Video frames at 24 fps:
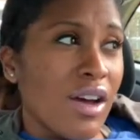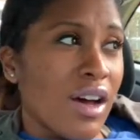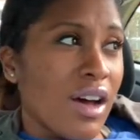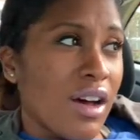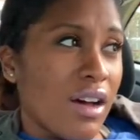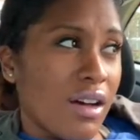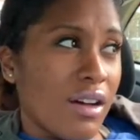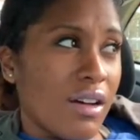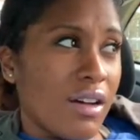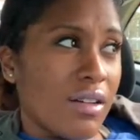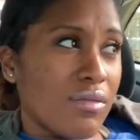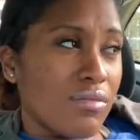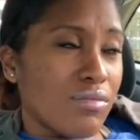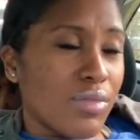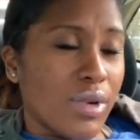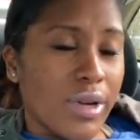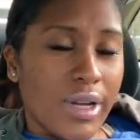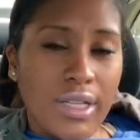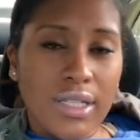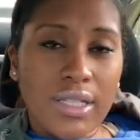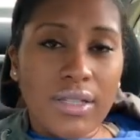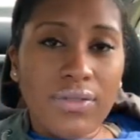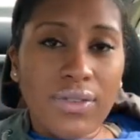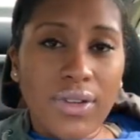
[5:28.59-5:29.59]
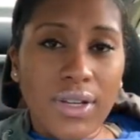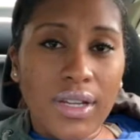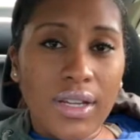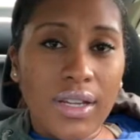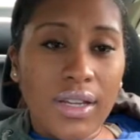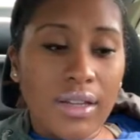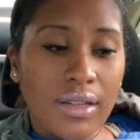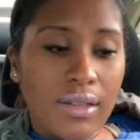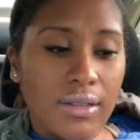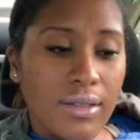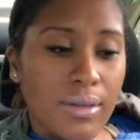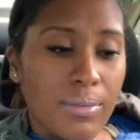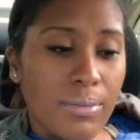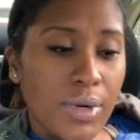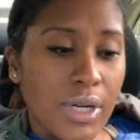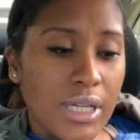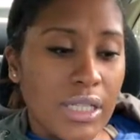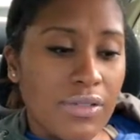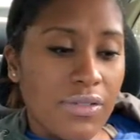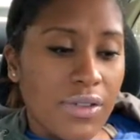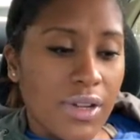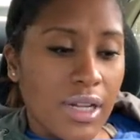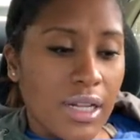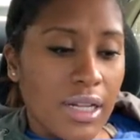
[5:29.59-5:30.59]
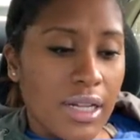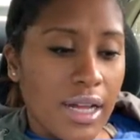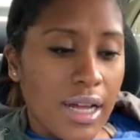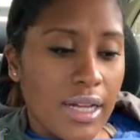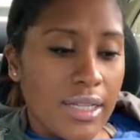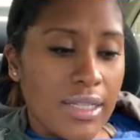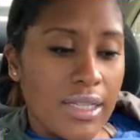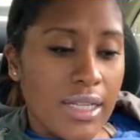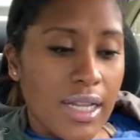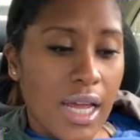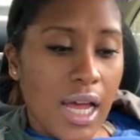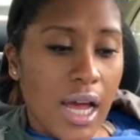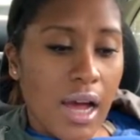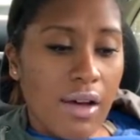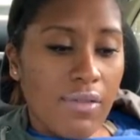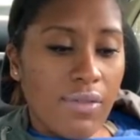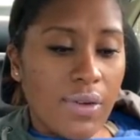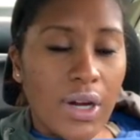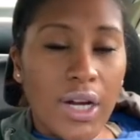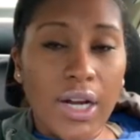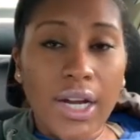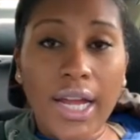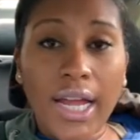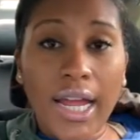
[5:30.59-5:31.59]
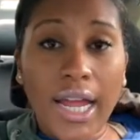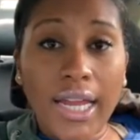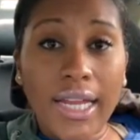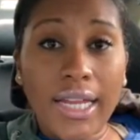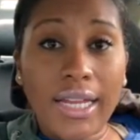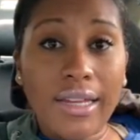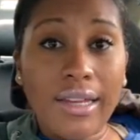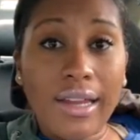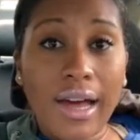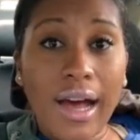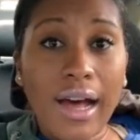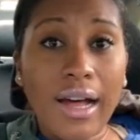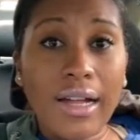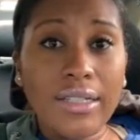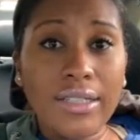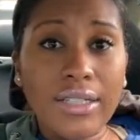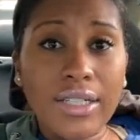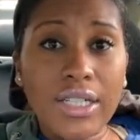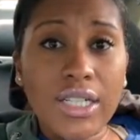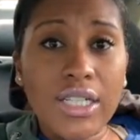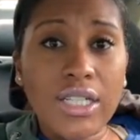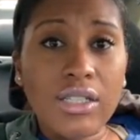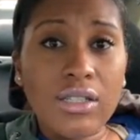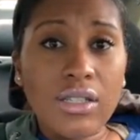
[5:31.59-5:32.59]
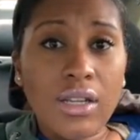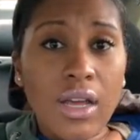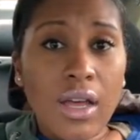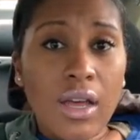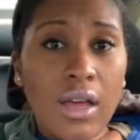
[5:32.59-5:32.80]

breastfeeding. The breastfeeding classes they offer are $80.